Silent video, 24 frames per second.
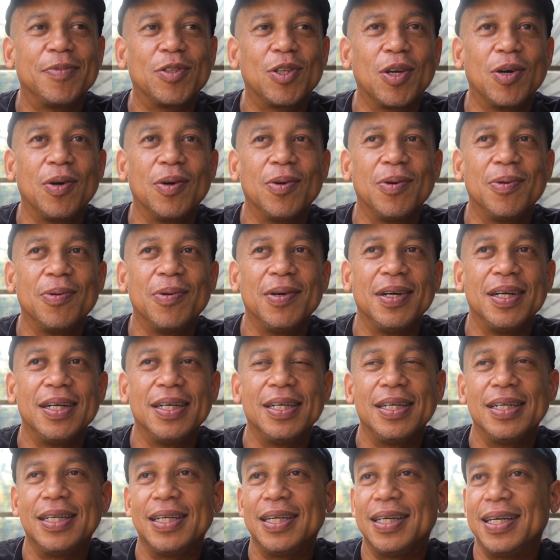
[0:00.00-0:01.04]
So
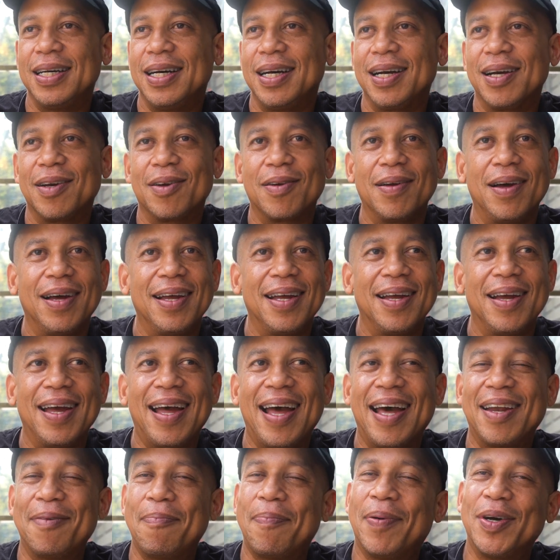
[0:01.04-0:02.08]
I
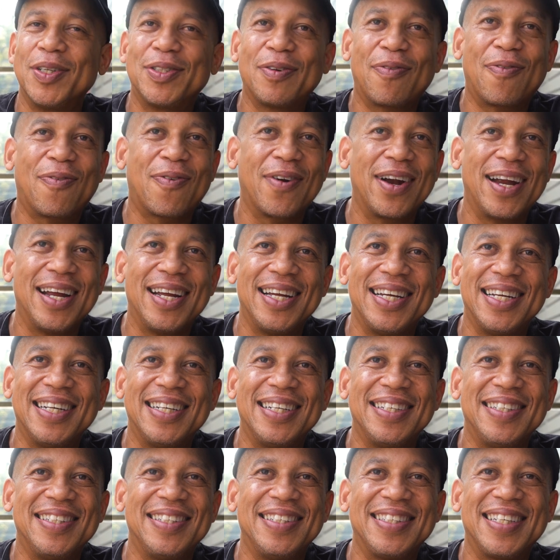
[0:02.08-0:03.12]
had a bunch of
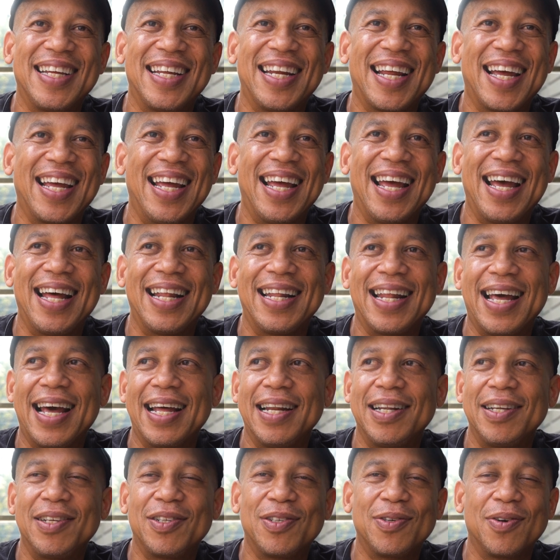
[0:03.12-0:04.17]
friends, and I had
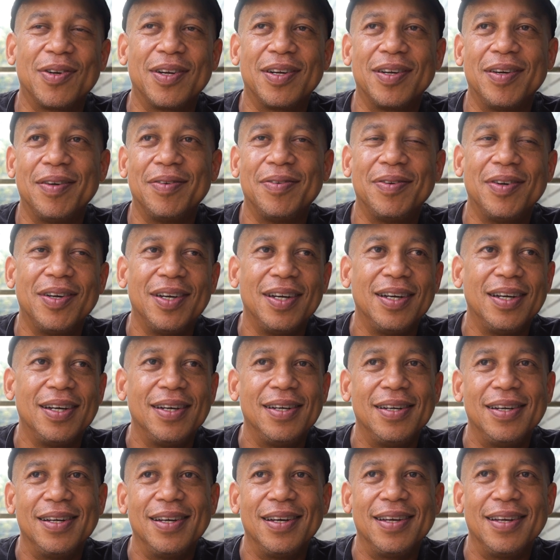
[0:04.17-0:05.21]
that sort of,
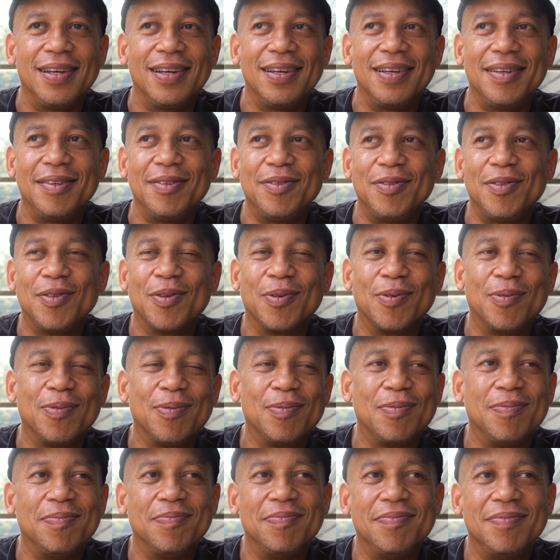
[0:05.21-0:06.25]
you
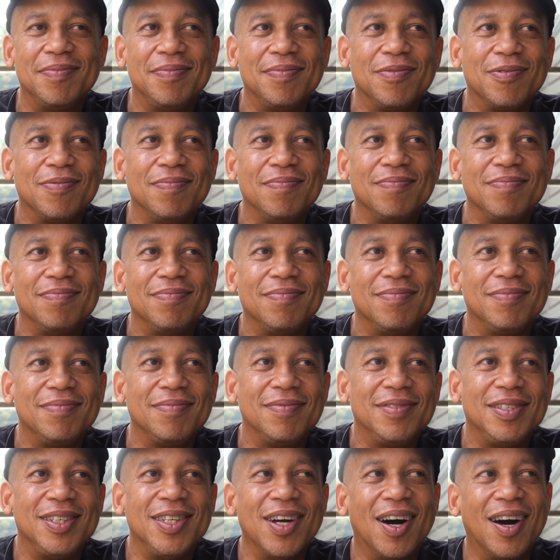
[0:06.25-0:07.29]
know,
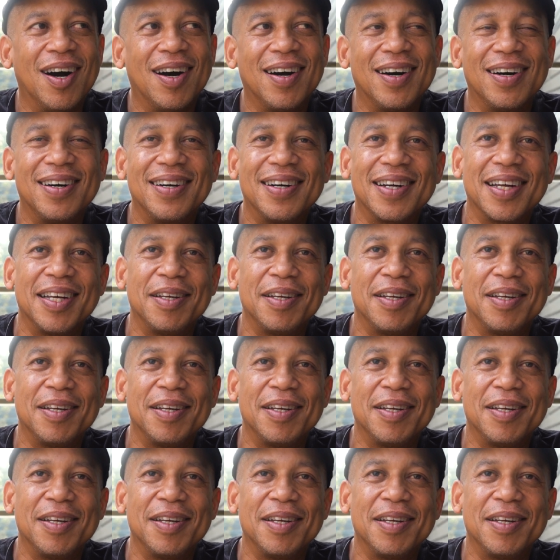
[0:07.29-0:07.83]
young